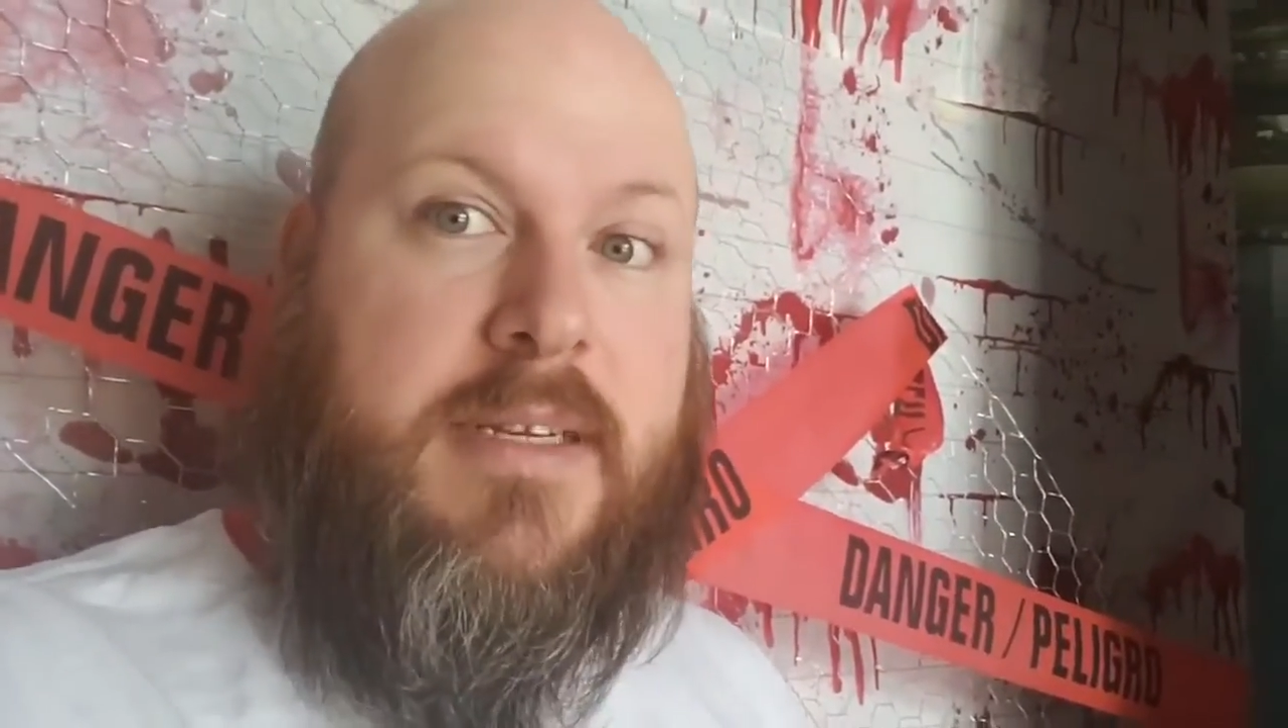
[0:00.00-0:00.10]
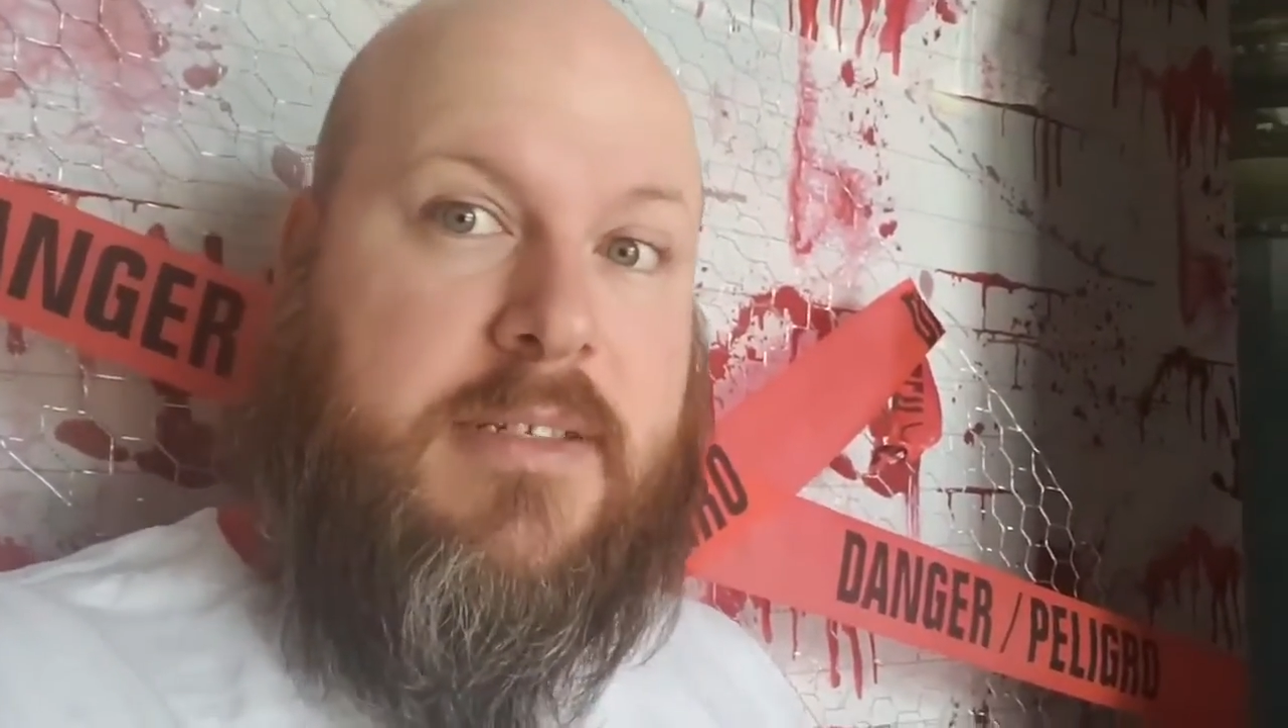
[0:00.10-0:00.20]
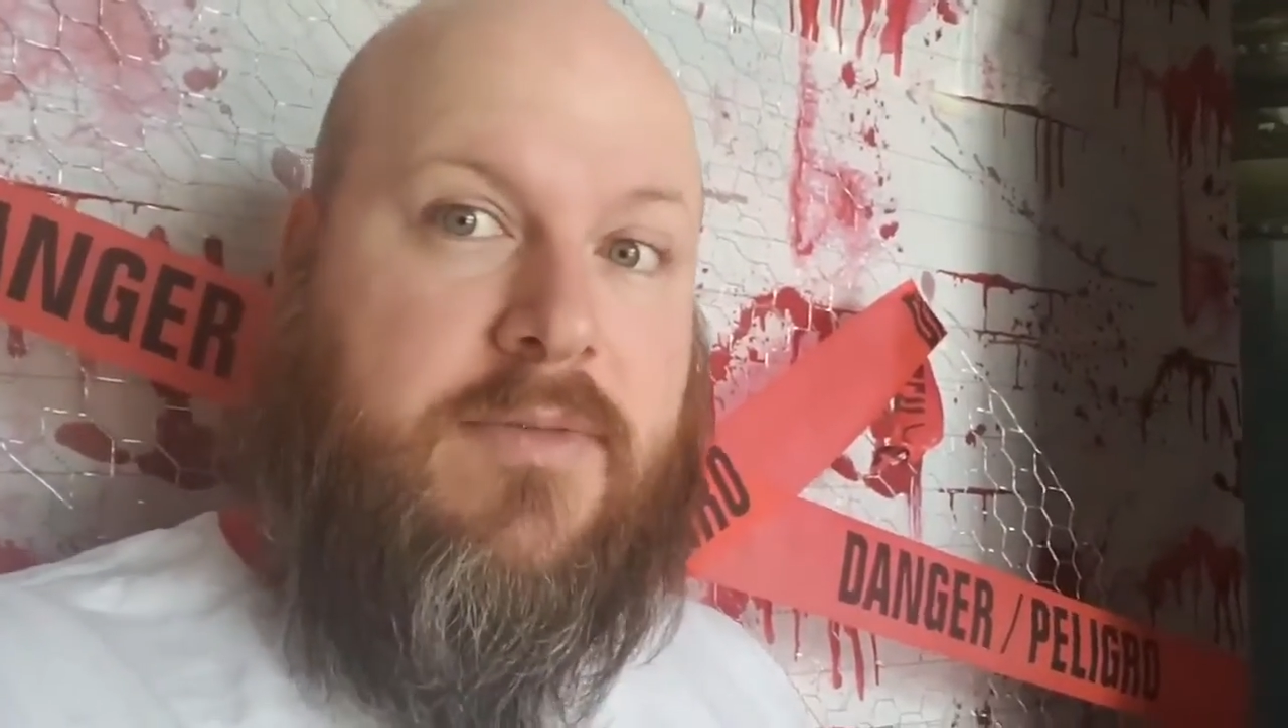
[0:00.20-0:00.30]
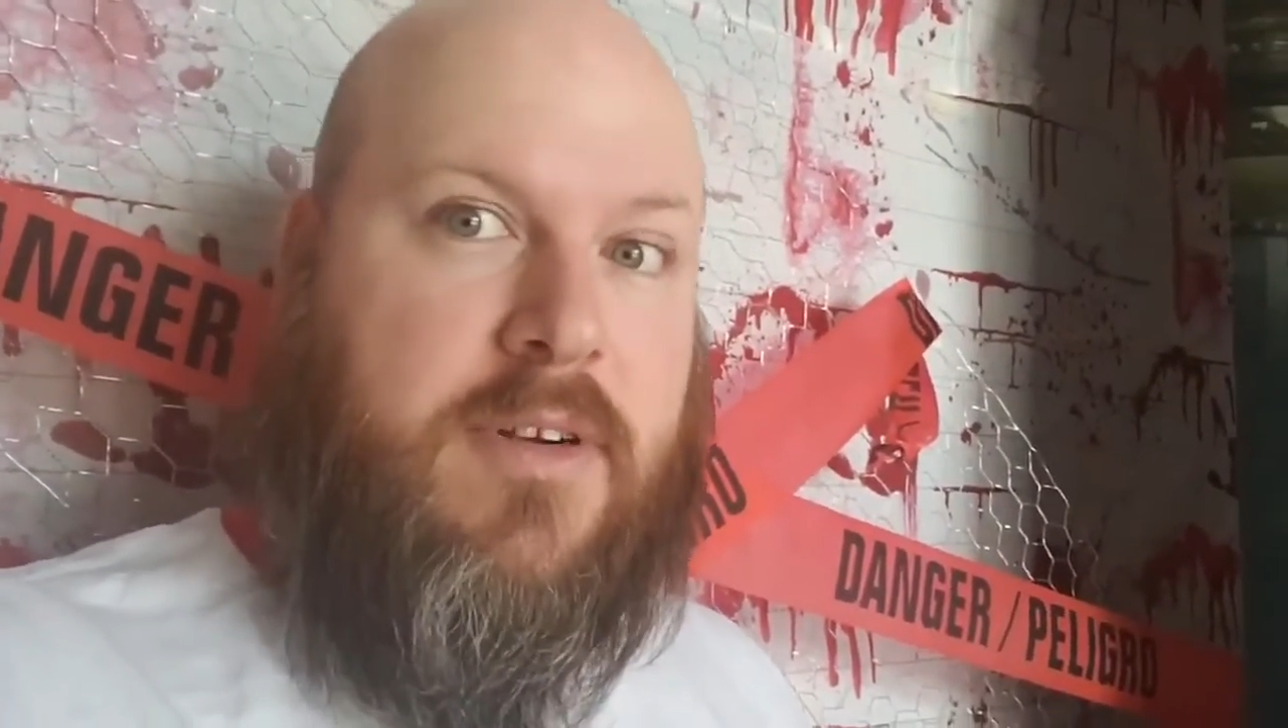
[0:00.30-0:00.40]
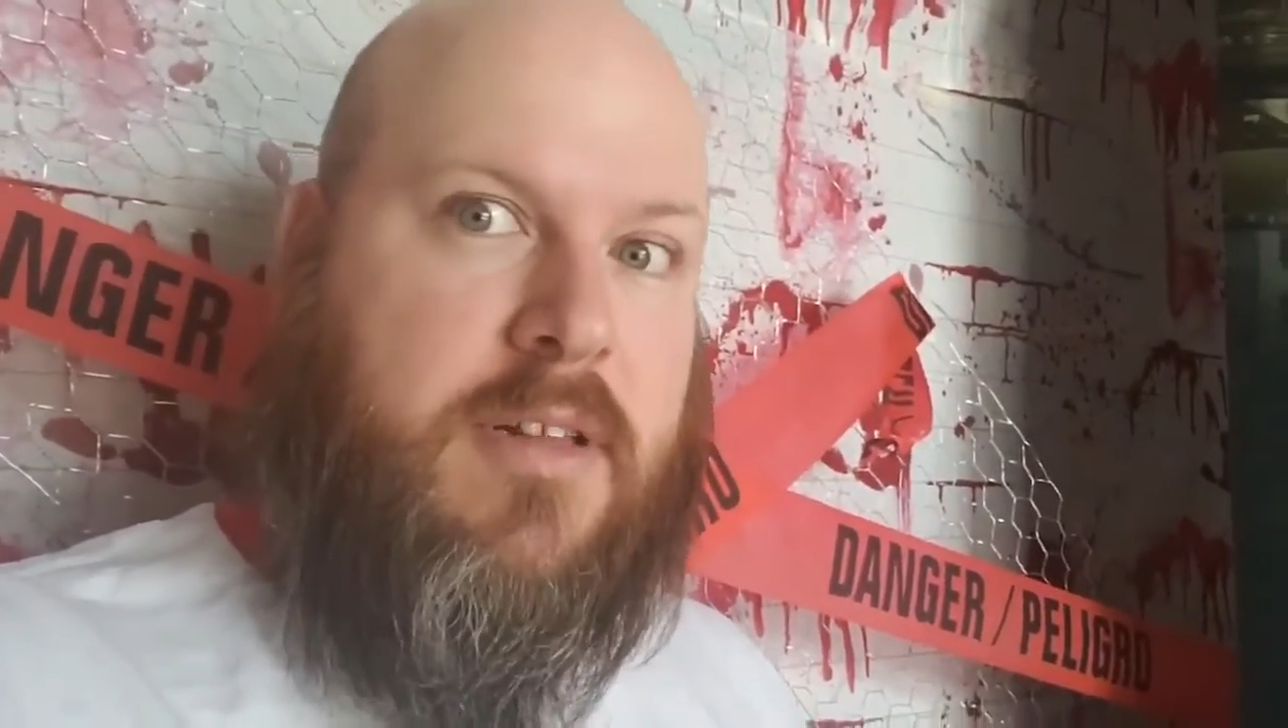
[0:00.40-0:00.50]

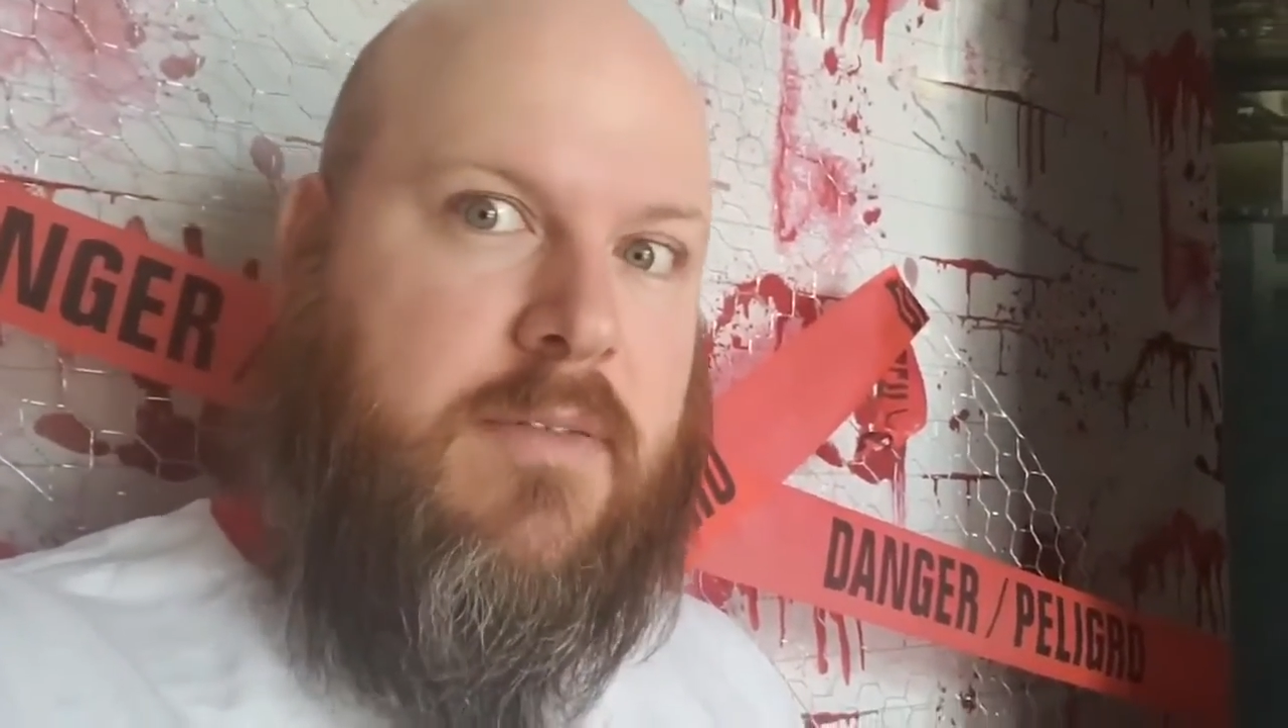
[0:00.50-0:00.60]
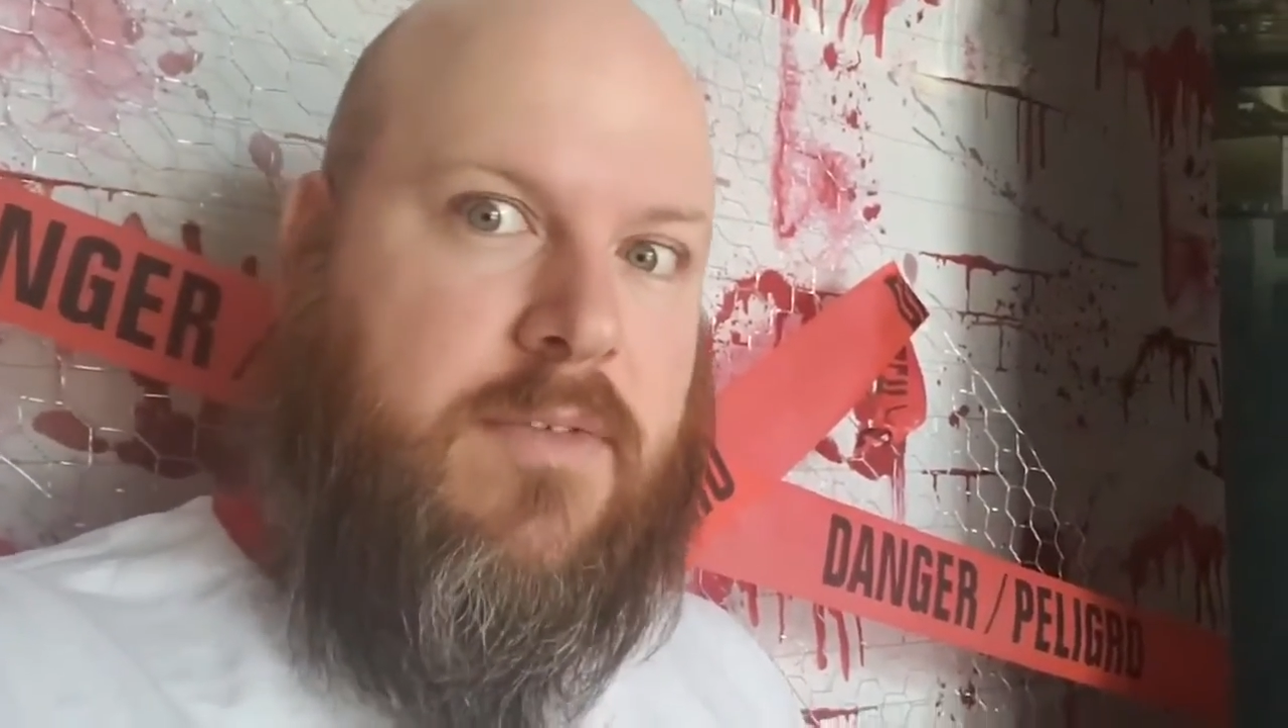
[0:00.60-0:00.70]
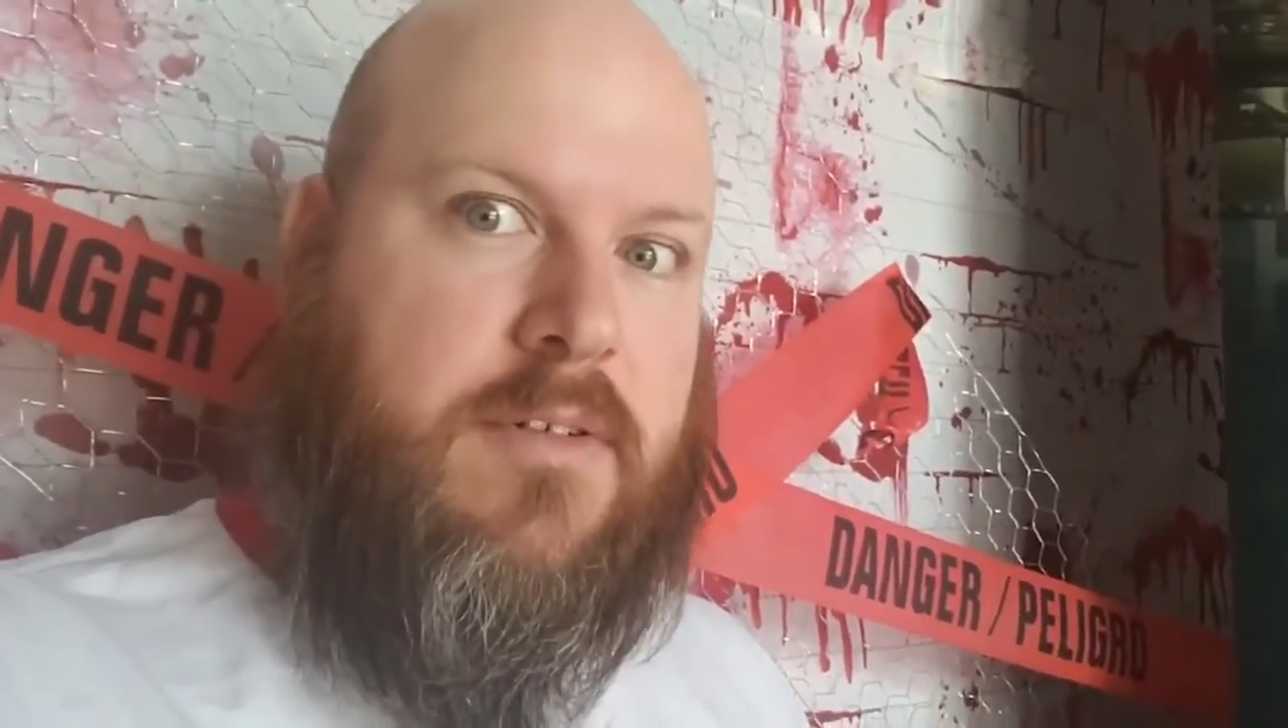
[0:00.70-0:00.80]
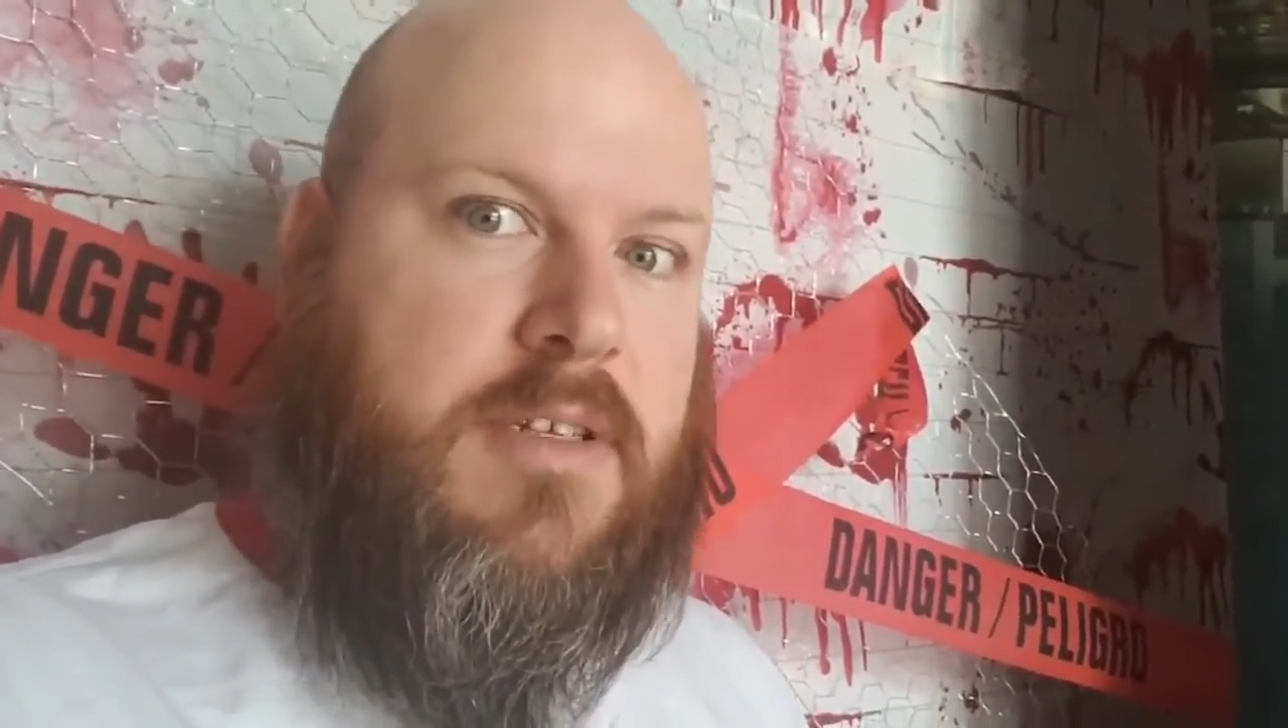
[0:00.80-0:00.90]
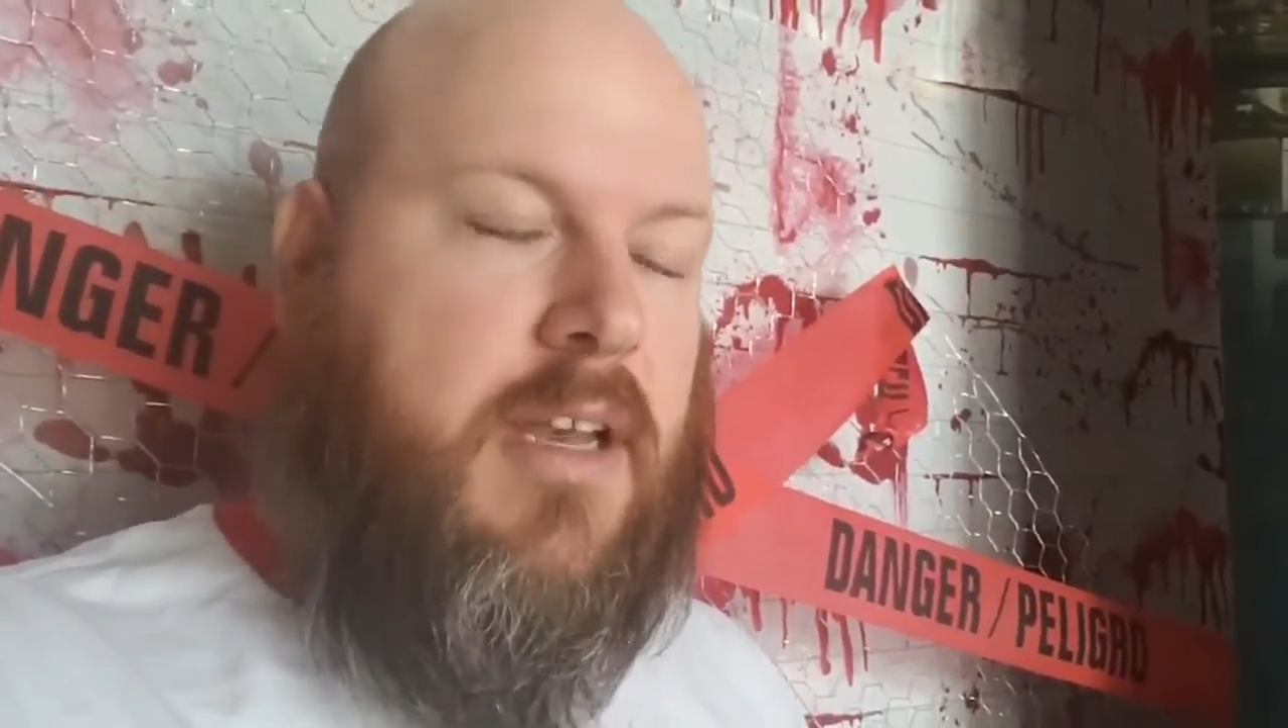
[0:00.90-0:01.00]
his friend in the first